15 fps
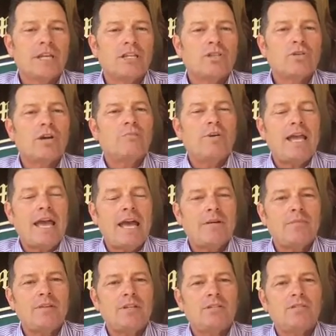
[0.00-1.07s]
So I'd be
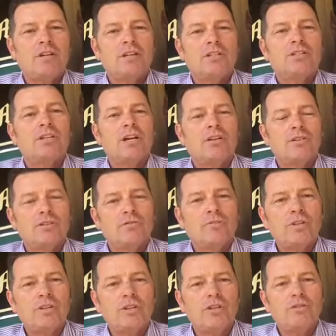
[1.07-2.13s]
happy to share those
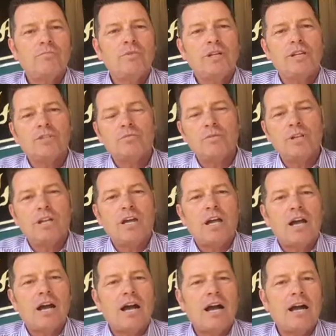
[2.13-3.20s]
with you, because when
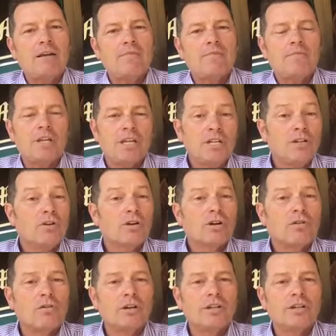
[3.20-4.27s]
I'm in your
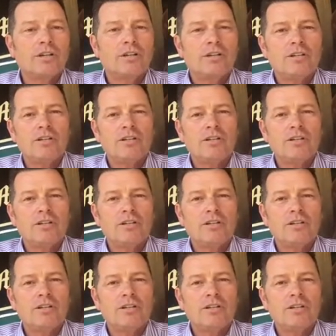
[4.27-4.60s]
corner,